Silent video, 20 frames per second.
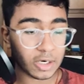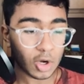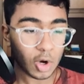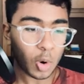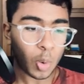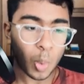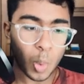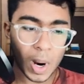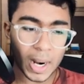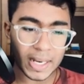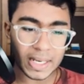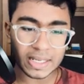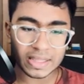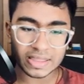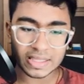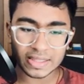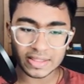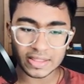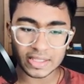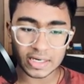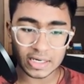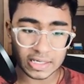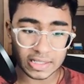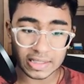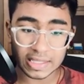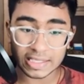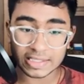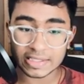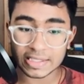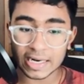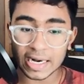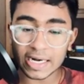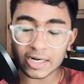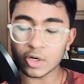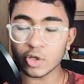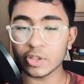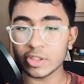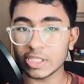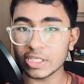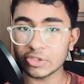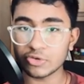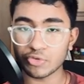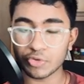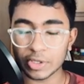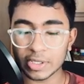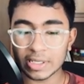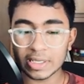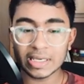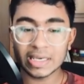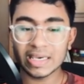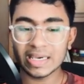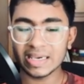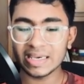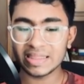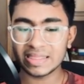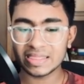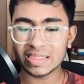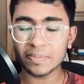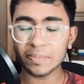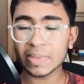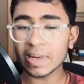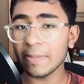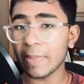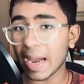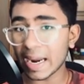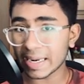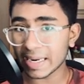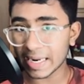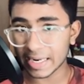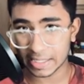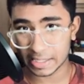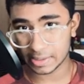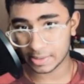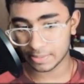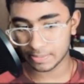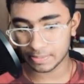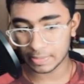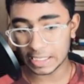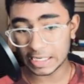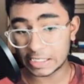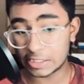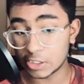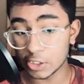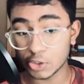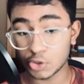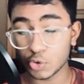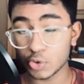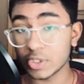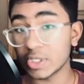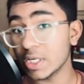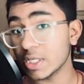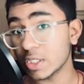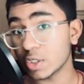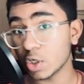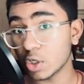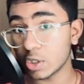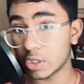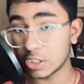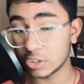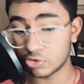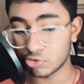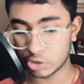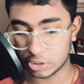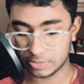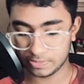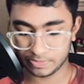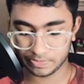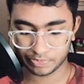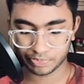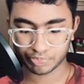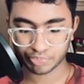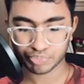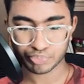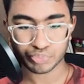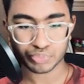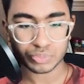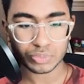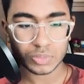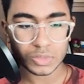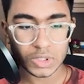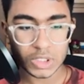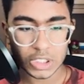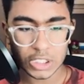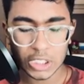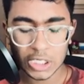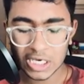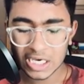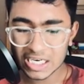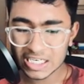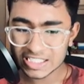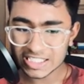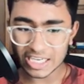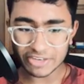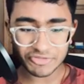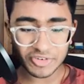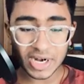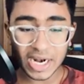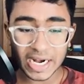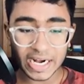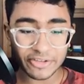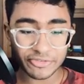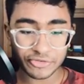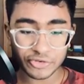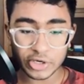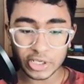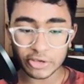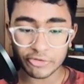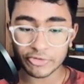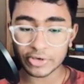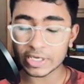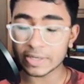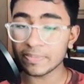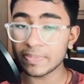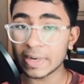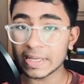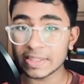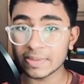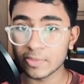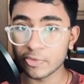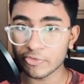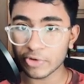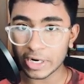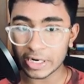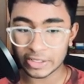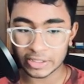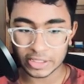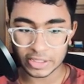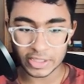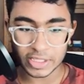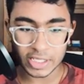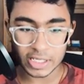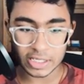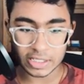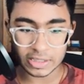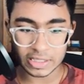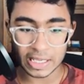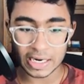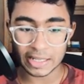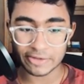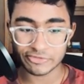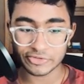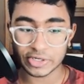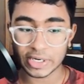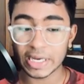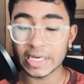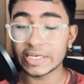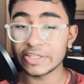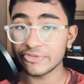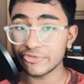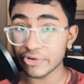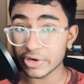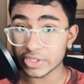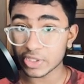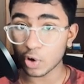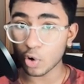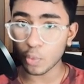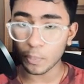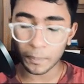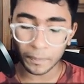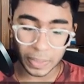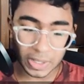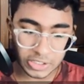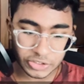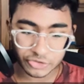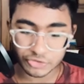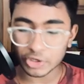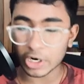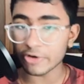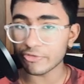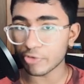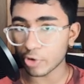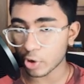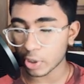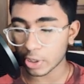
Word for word: white is considered, like the knight on c three is simply a bad knight. It's doing nothing on c three. So after knight f three, we can play the move knight c six, and after knight e five, the best try for